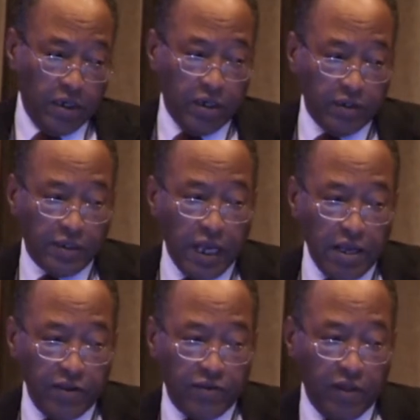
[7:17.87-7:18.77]

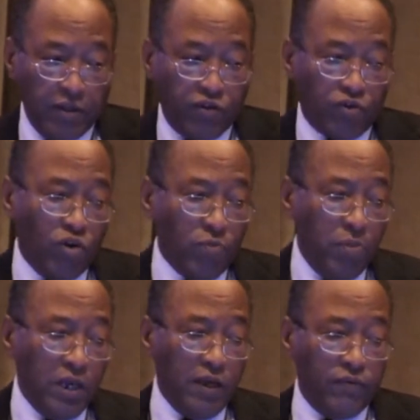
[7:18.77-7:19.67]
science and the strong
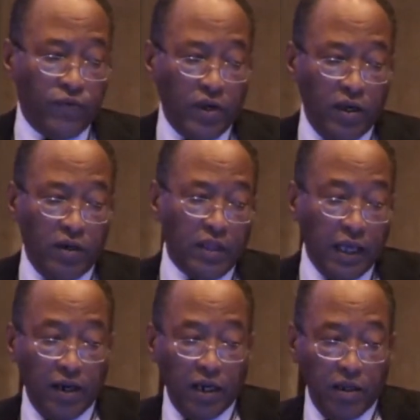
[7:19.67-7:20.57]
belief in
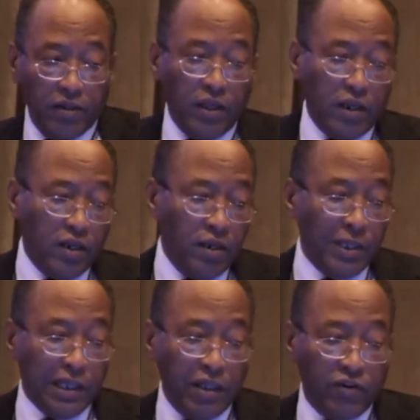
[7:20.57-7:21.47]
the
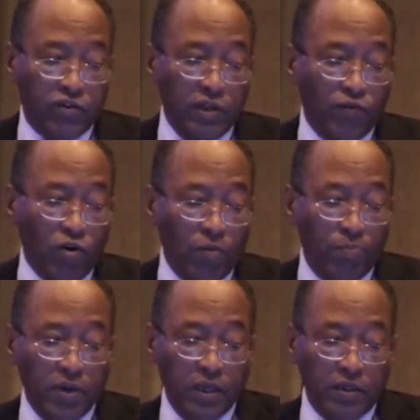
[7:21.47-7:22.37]
limitless
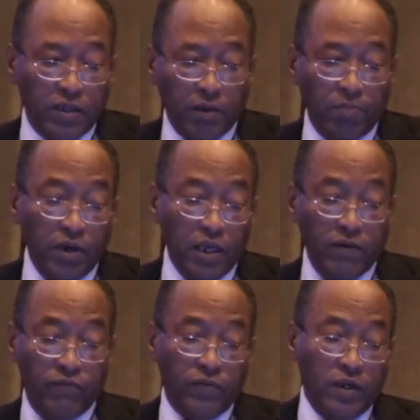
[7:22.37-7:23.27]
development and
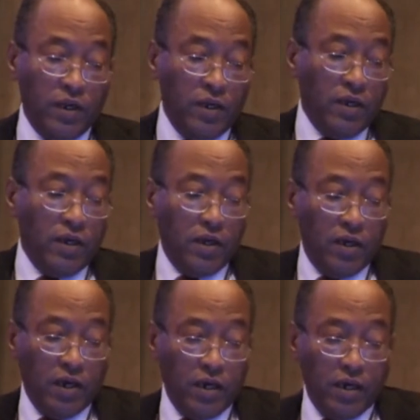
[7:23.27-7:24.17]
belief
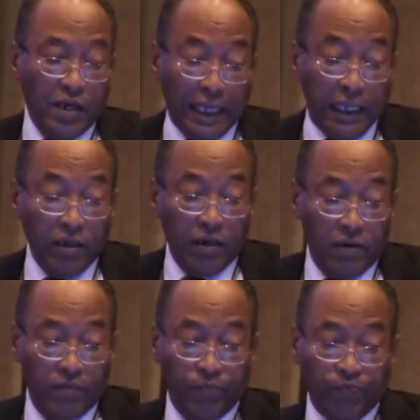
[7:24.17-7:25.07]
in